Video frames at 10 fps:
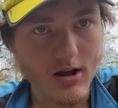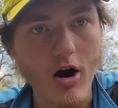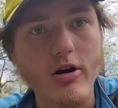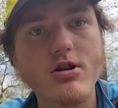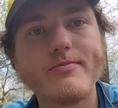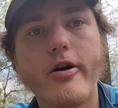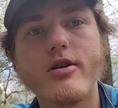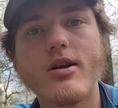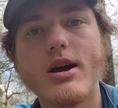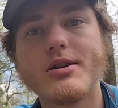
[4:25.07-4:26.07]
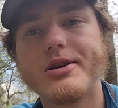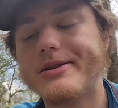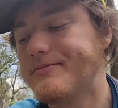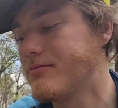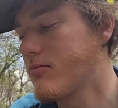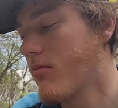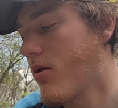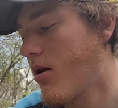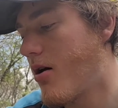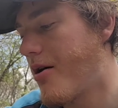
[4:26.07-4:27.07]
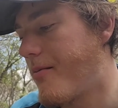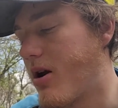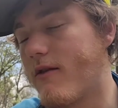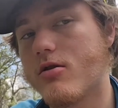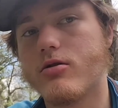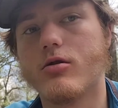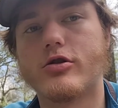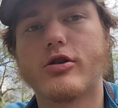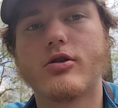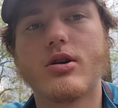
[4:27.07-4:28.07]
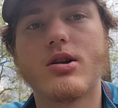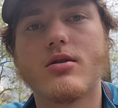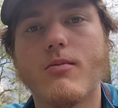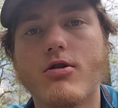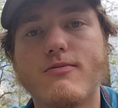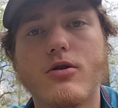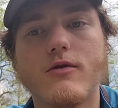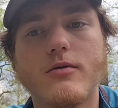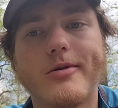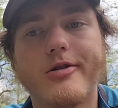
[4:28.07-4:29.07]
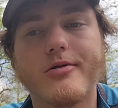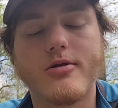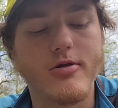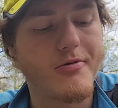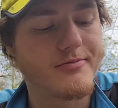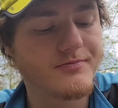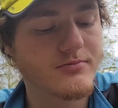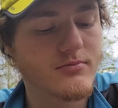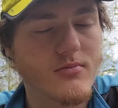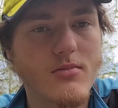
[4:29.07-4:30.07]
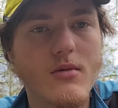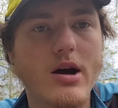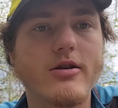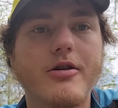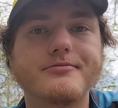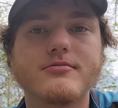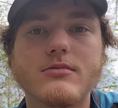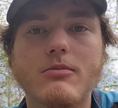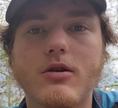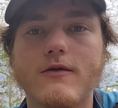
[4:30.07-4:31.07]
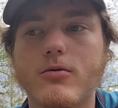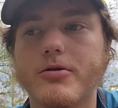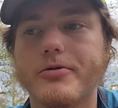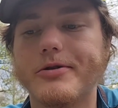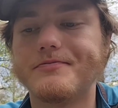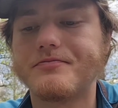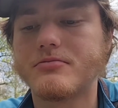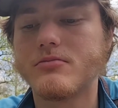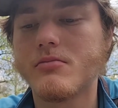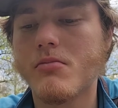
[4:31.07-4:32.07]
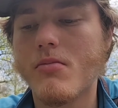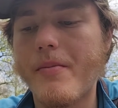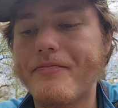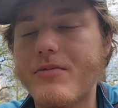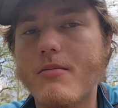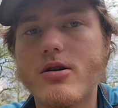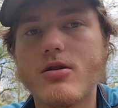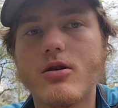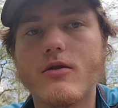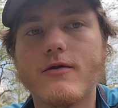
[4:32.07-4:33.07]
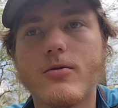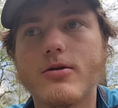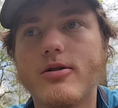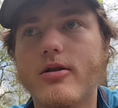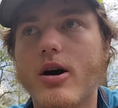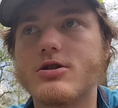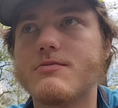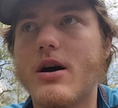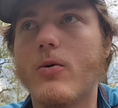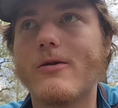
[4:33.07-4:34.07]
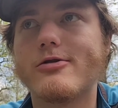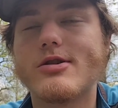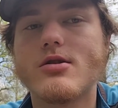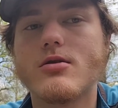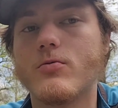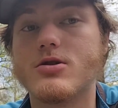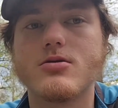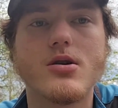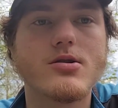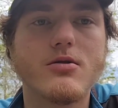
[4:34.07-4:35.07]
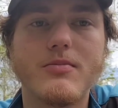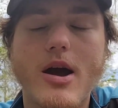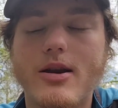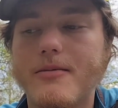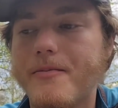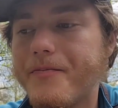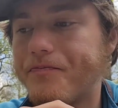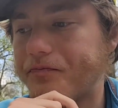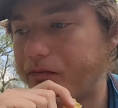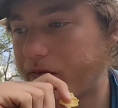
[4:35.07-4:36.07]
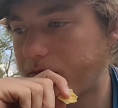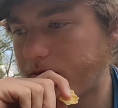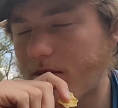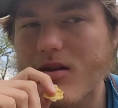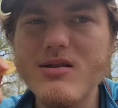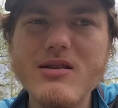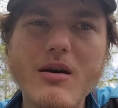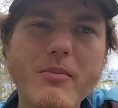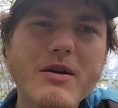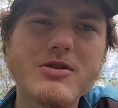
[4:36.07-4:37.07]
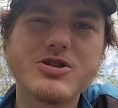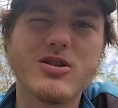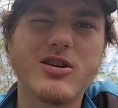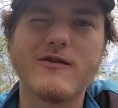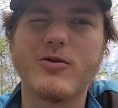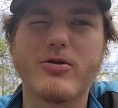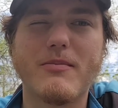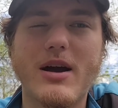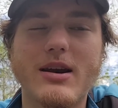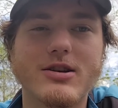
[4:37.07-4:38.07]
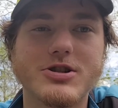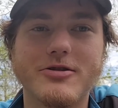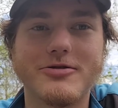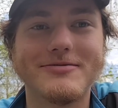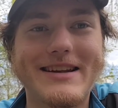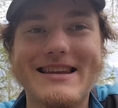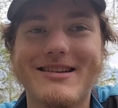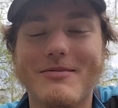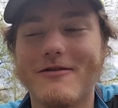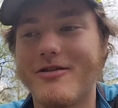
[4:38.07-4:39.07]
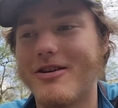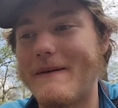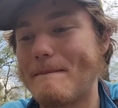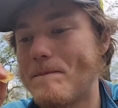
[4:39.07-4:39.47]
hardest part of the AT, but I've also heard it's the most beautiful part, so I don't know. I'm looking forward to it. I'm also looking forward to the 100-mile wilderness, which is also in Maine. I'm pretty much just looking forward to Maine in general. That's gonna be fun.